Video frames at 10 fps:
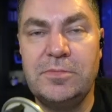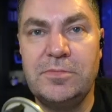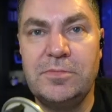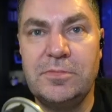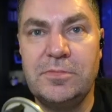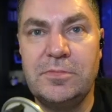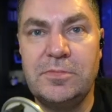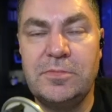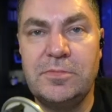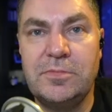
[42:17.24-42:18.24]

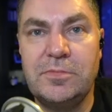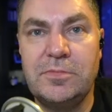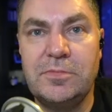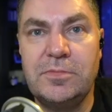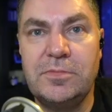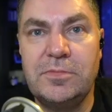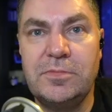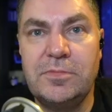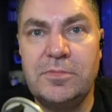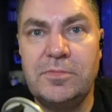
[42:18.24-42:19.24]

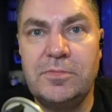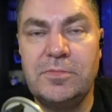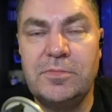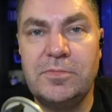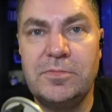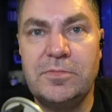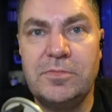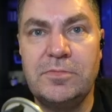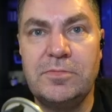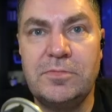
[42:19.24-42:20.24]

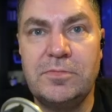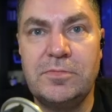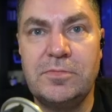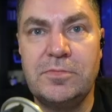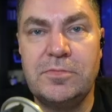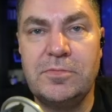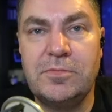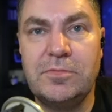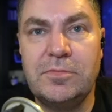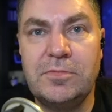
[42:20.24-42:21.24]

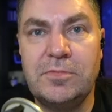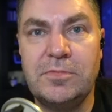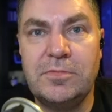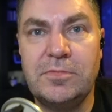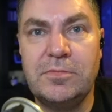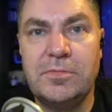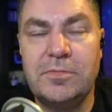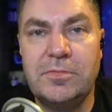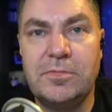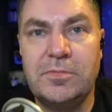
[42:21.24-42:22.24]

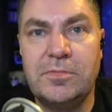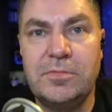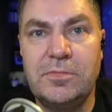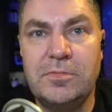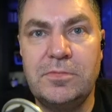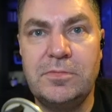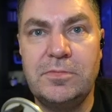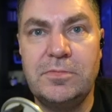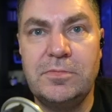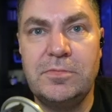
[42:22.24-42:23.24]

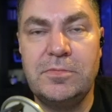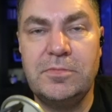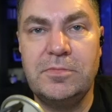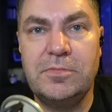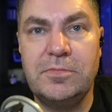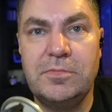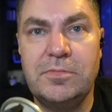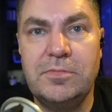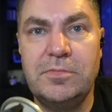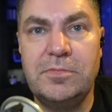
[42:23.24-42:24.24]

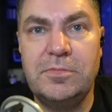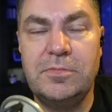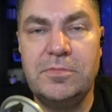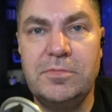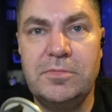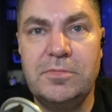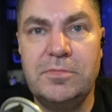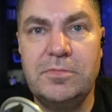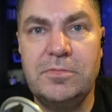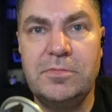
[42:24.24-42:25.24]
(silent)